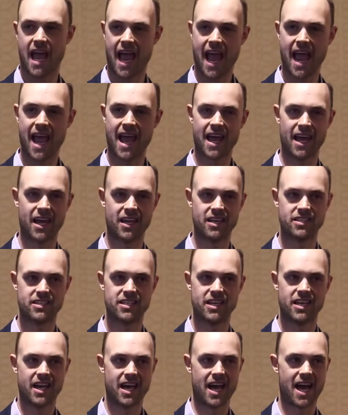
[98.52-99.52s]
and
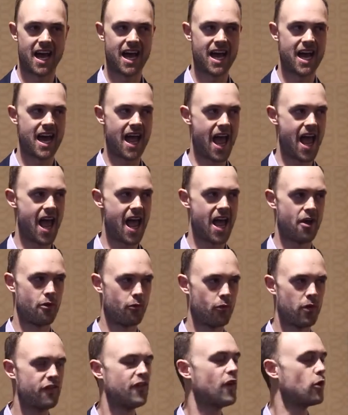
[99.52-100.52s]

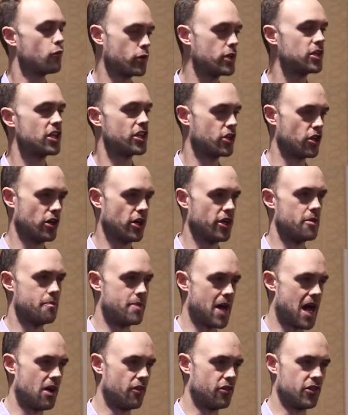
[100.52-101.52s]
we felt really good
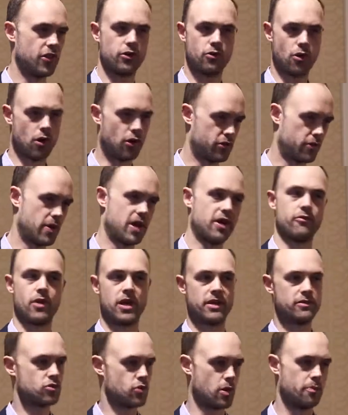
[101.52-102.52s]
about the growth rate,
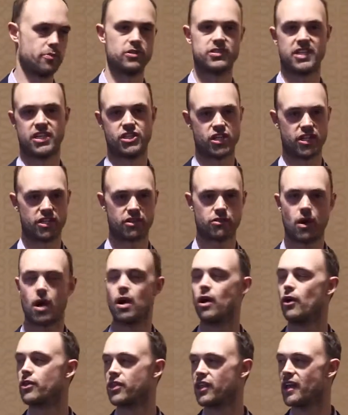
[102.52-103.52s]
right? Triple-digit
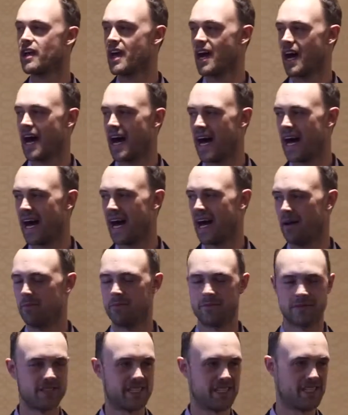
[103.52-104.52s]
growth.
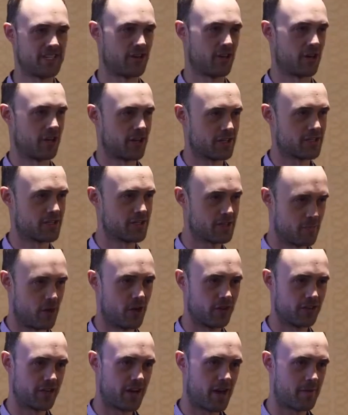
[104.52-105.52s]
It's easier on a
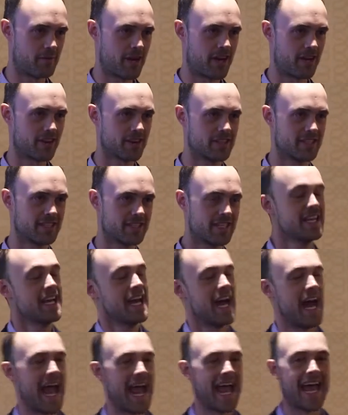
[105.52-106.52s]
small denominator.
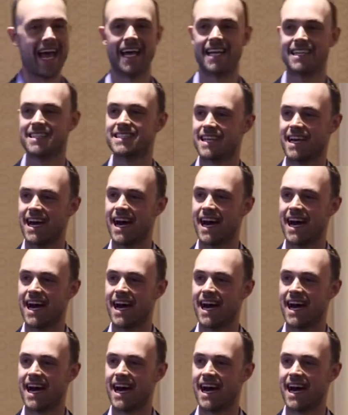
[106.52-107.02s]
And